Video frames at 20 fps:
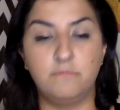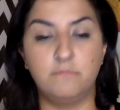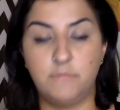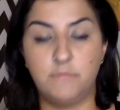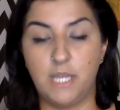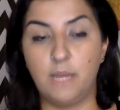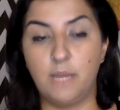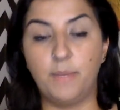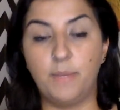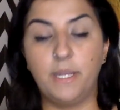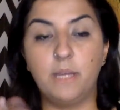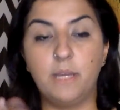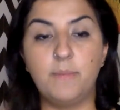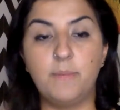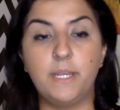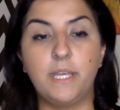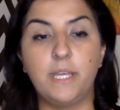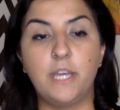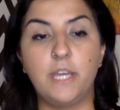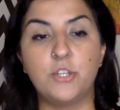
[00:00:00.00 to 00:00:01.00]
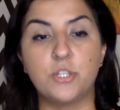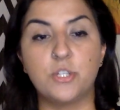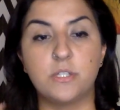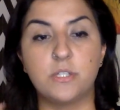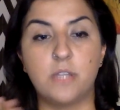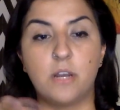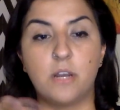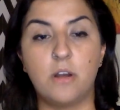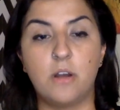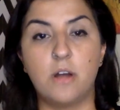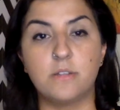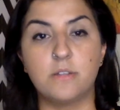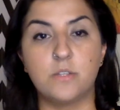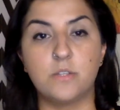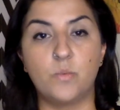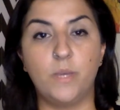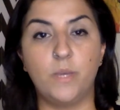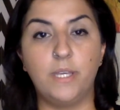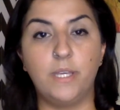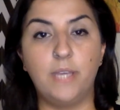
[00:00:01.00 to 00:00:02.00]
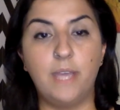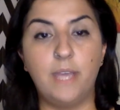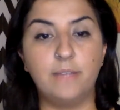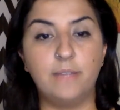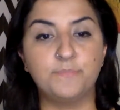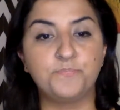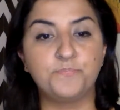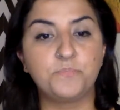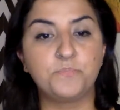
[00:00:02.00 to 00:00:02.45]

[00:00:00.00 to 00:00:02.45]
diabetic medications that causes weight gain.